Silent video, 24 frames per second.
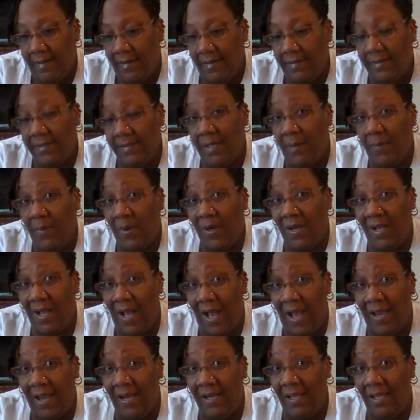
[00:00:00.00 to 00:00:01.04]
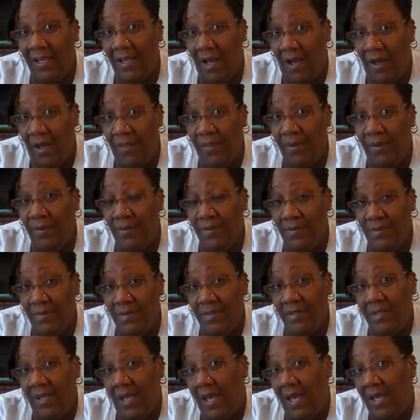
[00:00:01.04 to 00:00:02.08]
Some are guiding
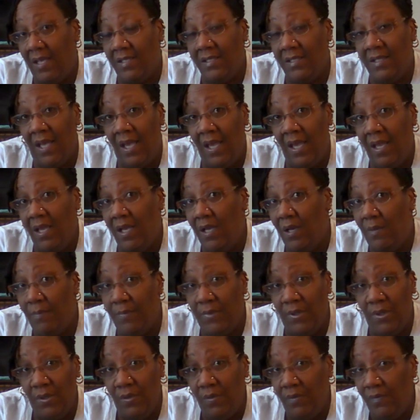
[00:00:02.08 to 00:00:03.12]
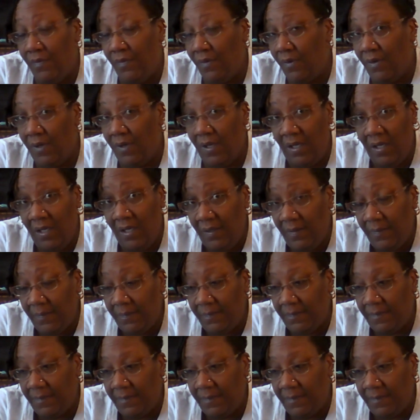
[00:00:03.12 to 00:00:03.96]
others as they maneuver it.